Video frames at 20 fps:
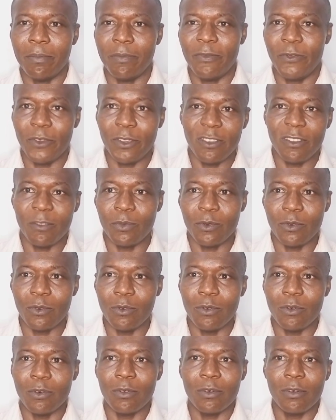
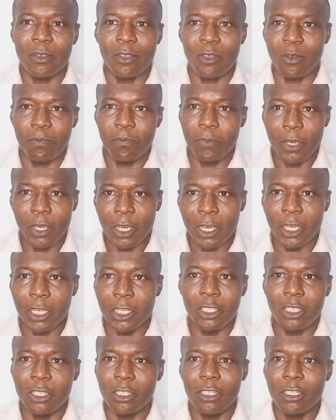Facebook, your
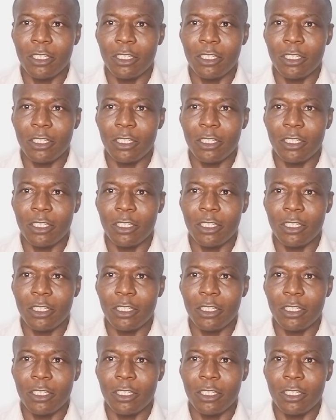page,